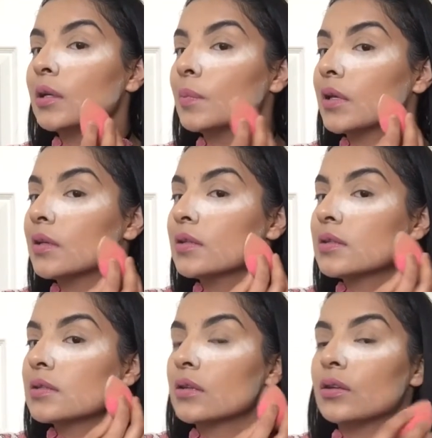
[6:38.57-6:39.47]
mess
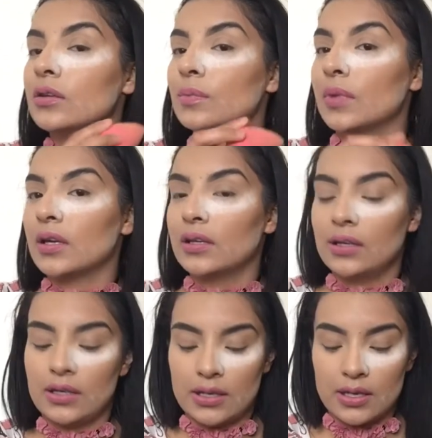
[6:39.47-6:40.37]
you made
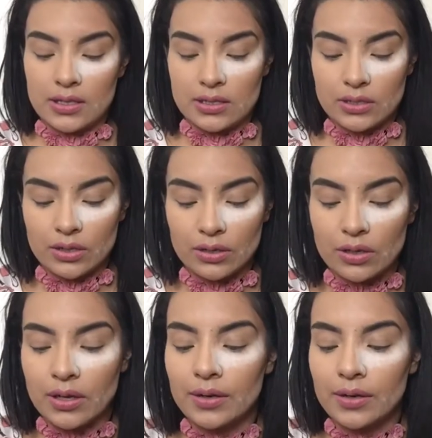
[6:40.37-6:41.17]
in case your